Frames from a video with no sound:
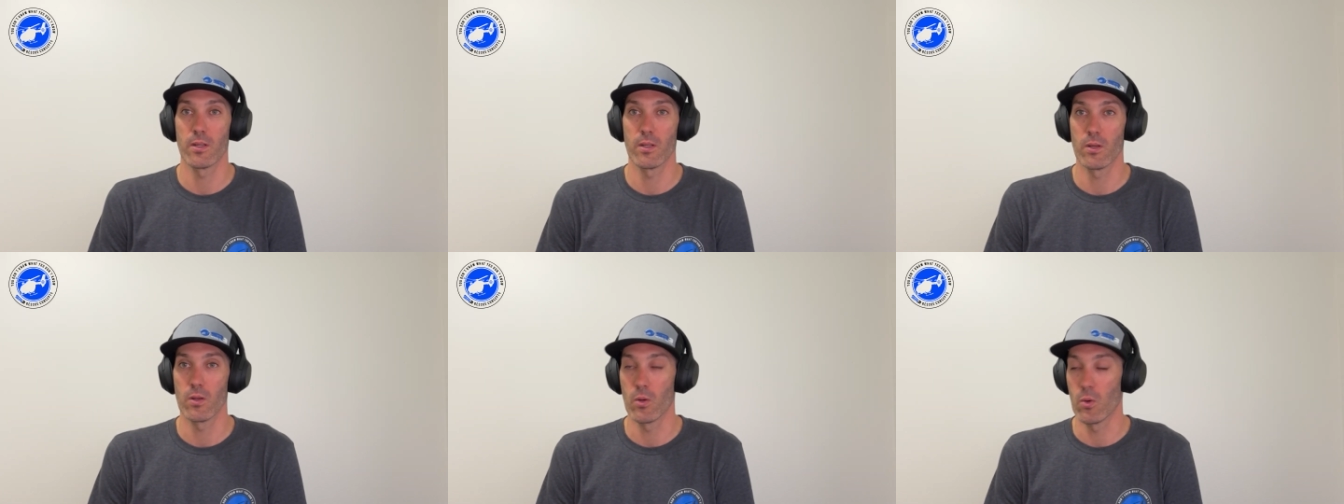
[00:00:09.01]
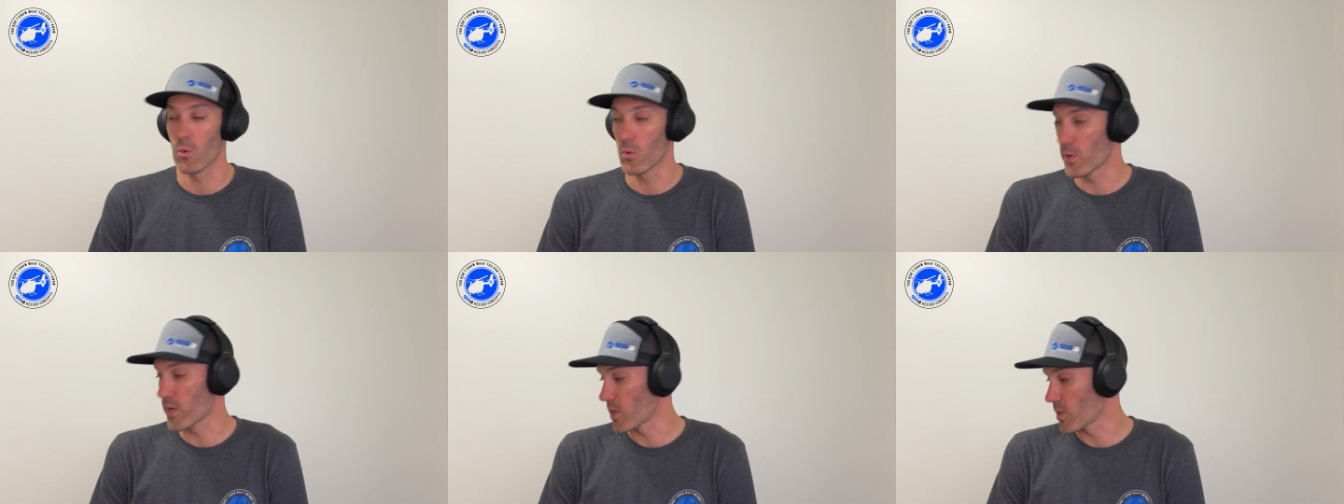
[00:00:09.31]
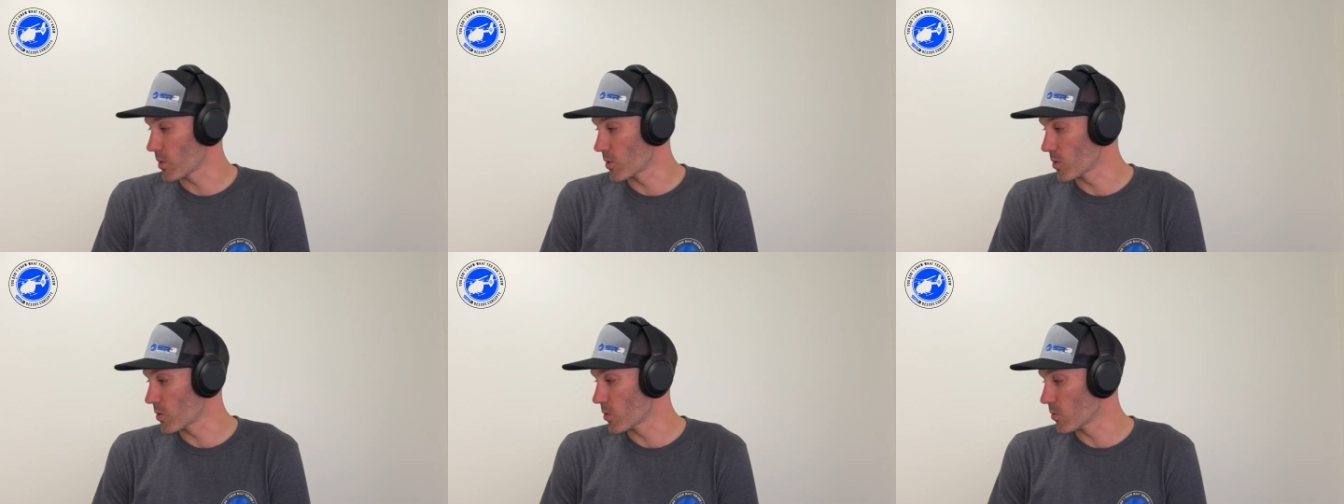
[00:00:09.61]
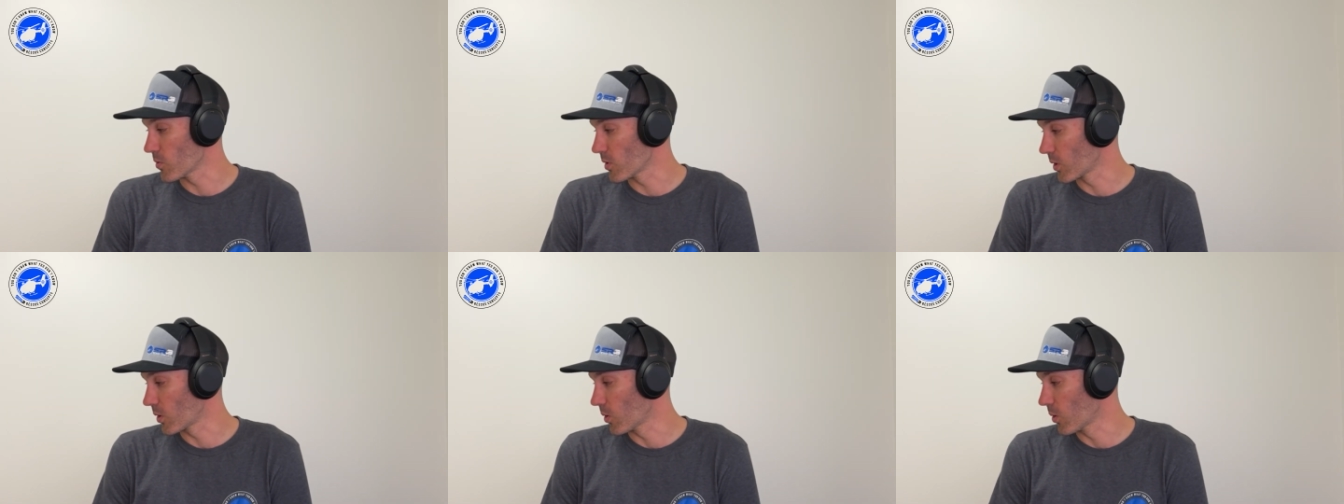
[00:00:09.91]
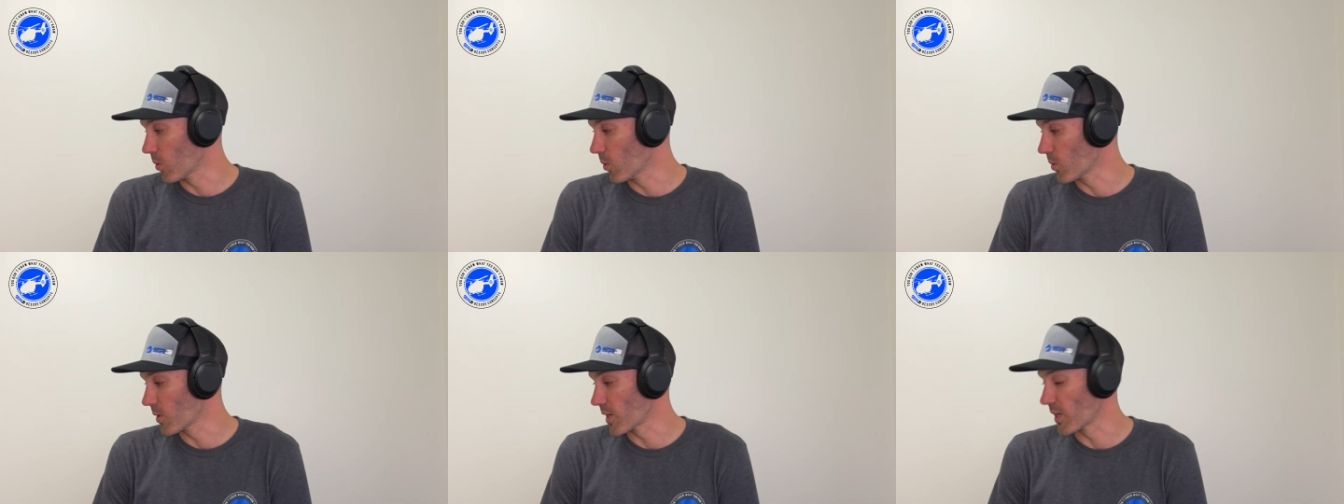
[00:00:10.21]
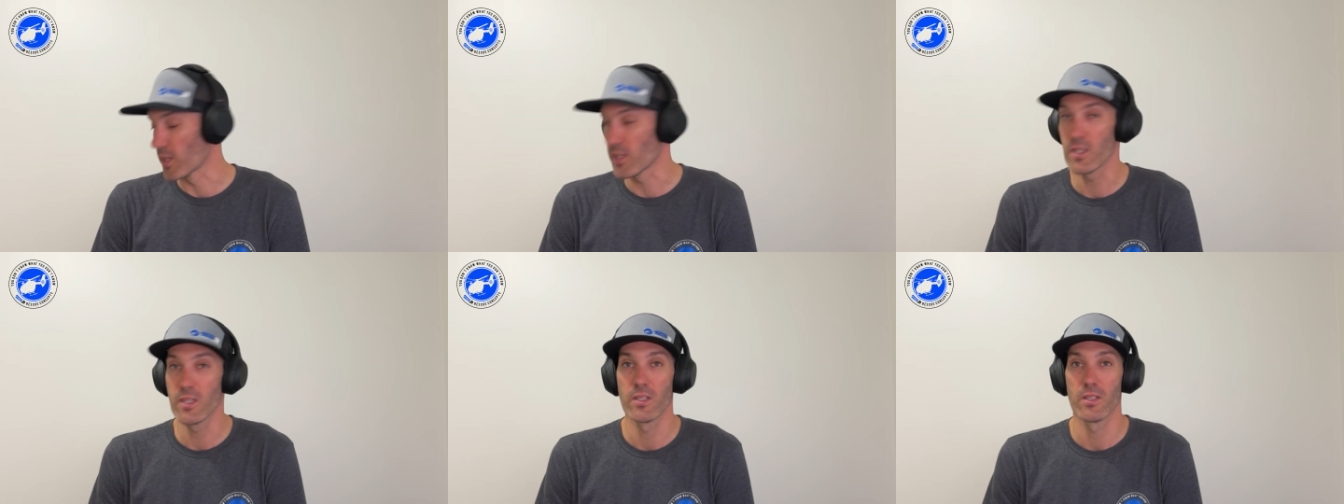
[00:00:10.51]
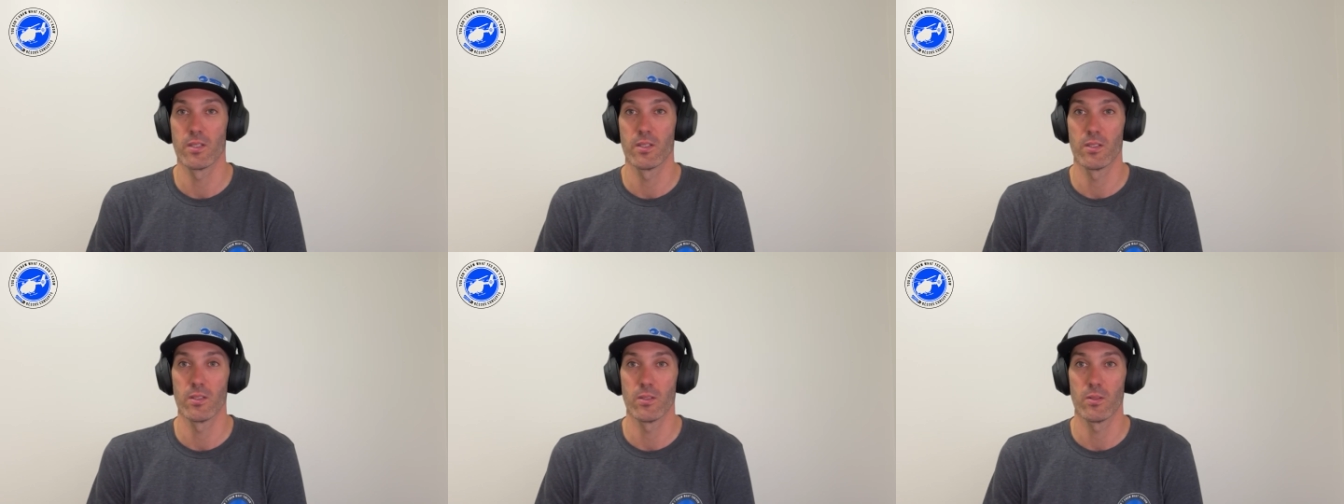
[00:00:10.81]
audio recording
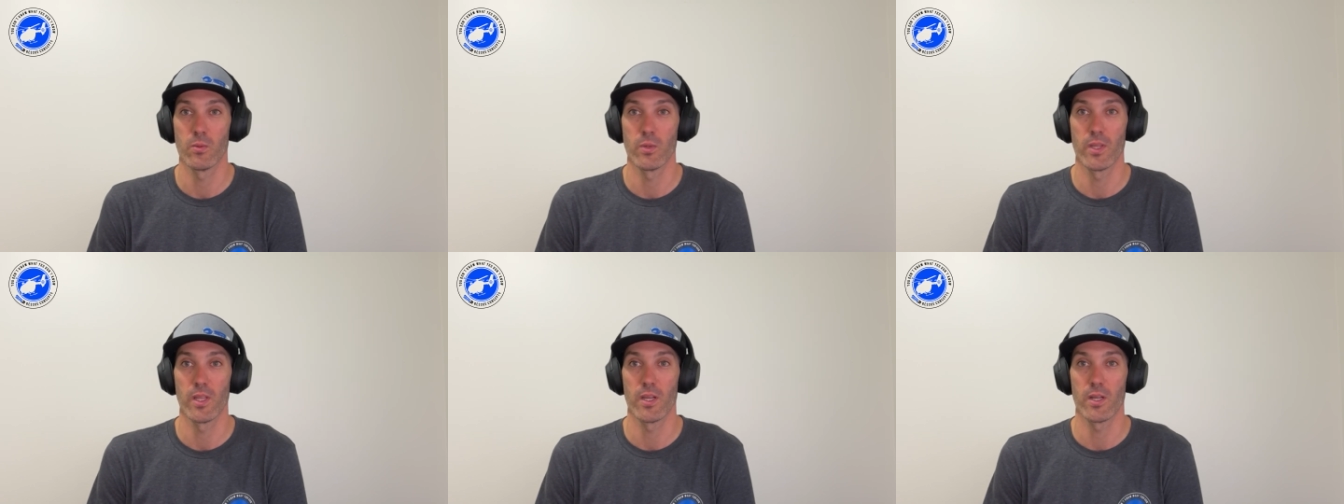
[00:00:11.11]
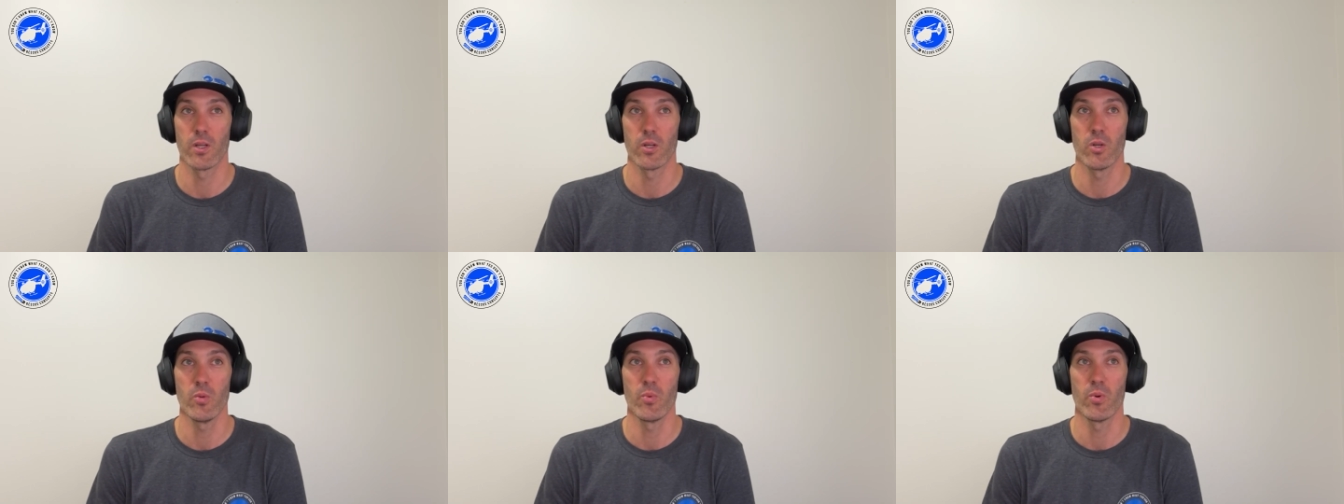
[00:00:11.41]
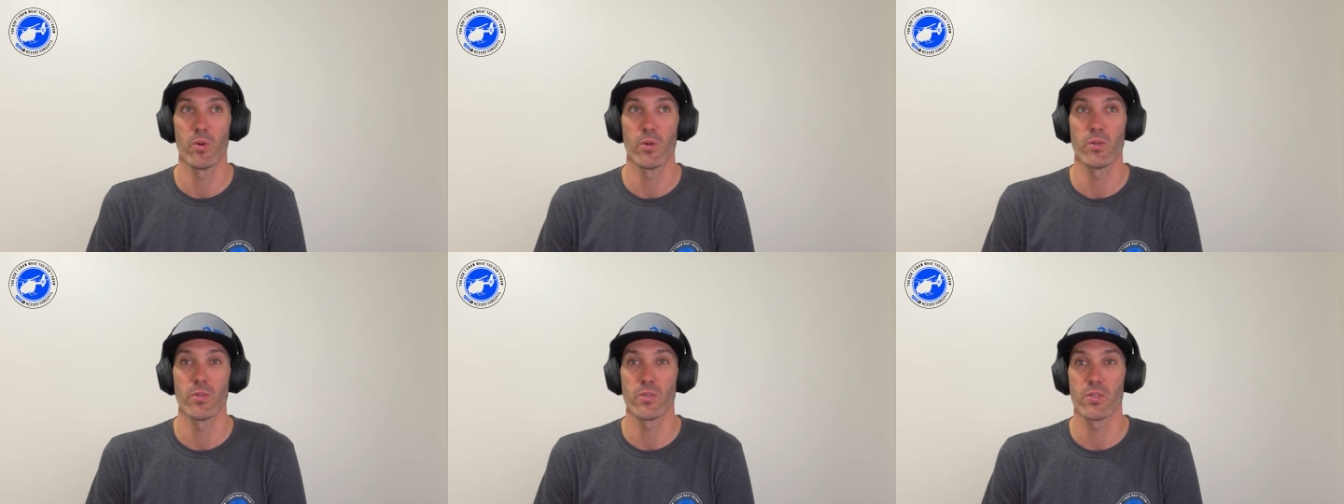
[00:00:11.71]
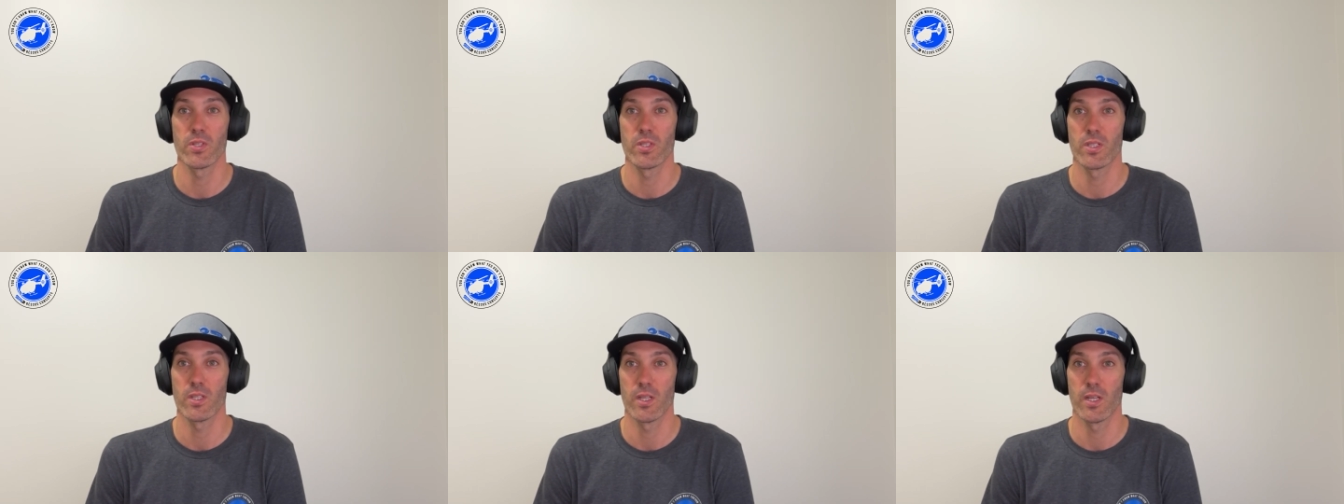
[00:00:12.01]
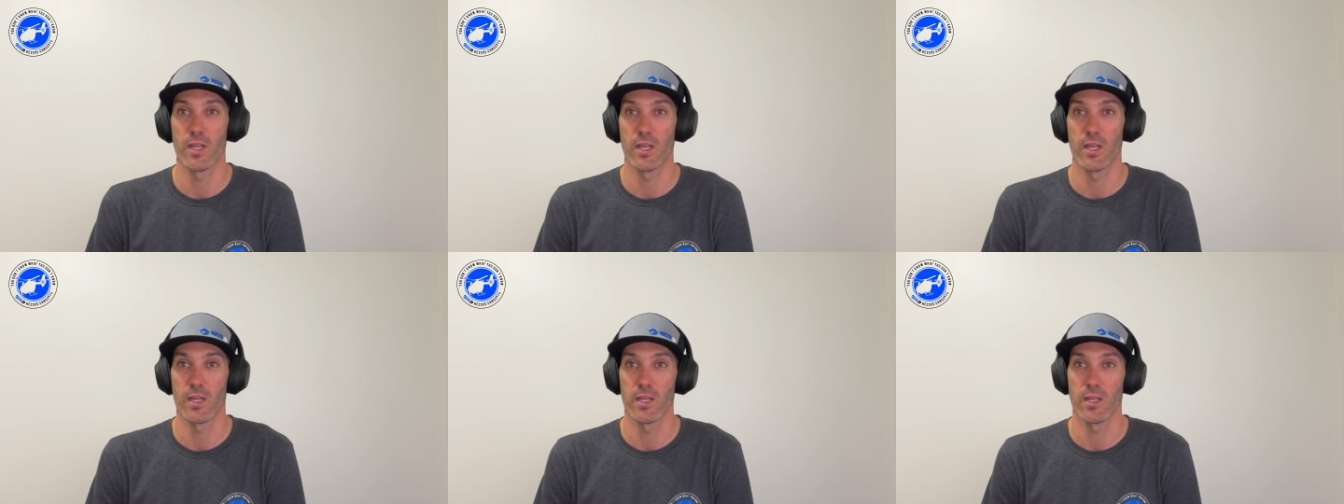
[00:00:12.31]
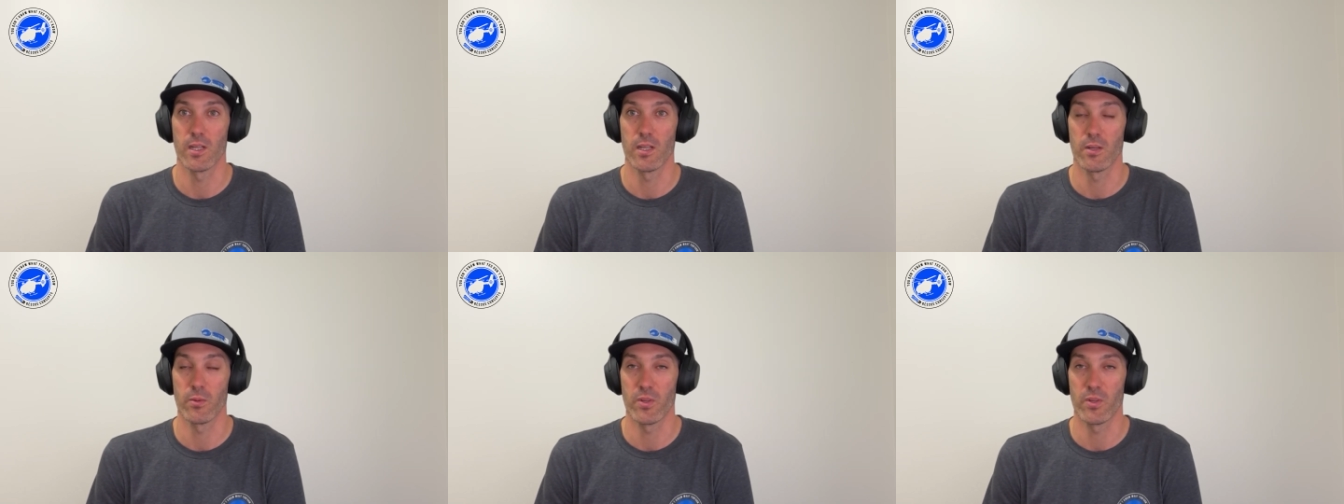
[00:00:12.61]
with our GoPros.